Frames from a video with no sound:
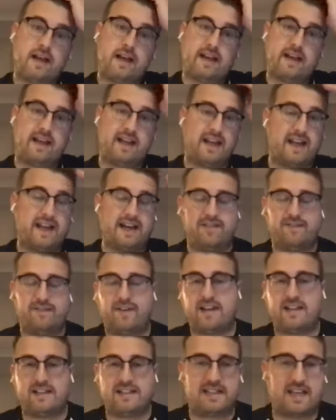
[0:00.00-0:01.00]
and it
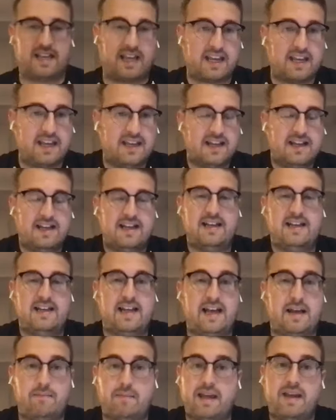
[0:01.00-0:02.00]
feels like
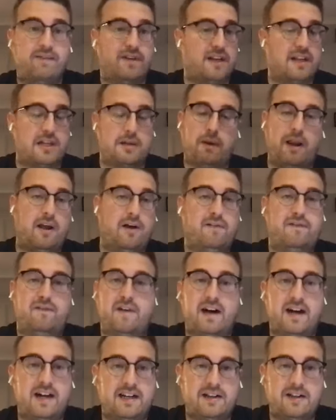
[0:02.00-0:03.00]
um, even in the playoff
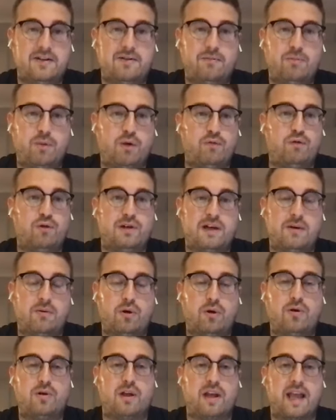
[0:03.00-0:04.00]
final, we rode our
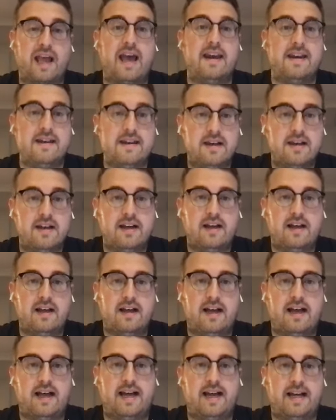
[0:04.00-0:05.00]
luck again.
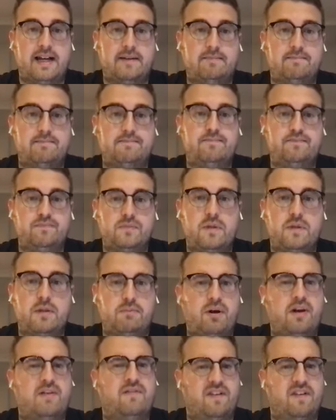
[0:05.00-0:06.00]
Um,
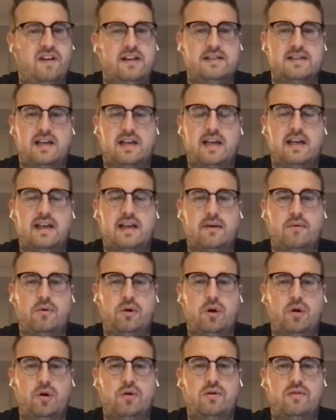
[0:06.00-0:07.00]
but it feels like
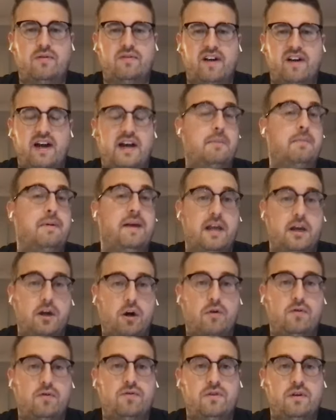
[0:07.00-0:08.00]
our luck finally paid
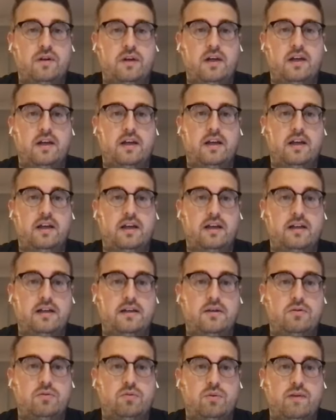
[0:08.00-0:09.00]
off,
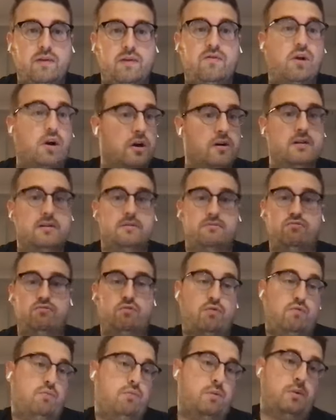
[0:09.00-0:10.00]
and we've got
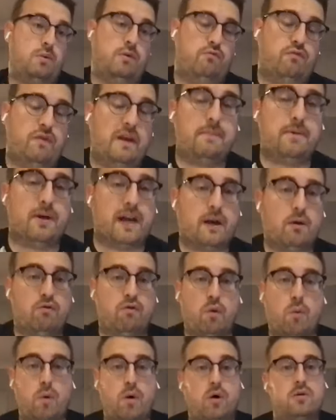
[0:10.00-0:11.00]
we're reaping our
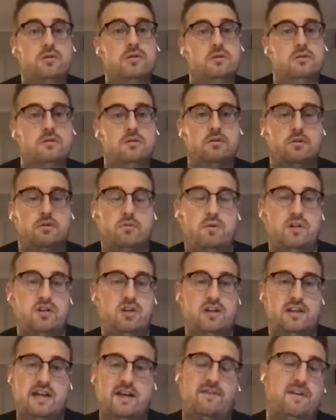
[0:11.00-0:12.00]
rewards
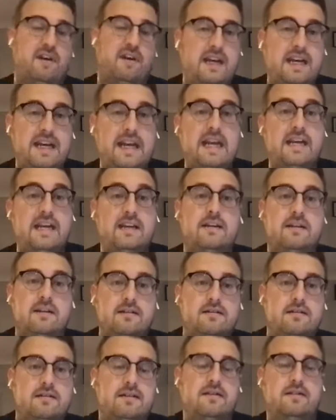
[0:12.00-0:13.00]
which are definitely needed.
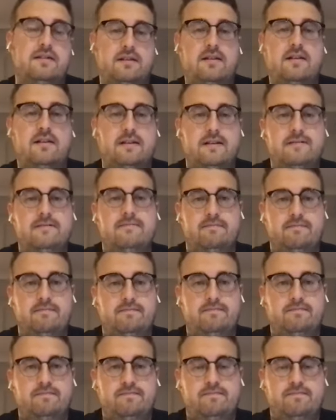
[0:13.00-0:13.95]
Um,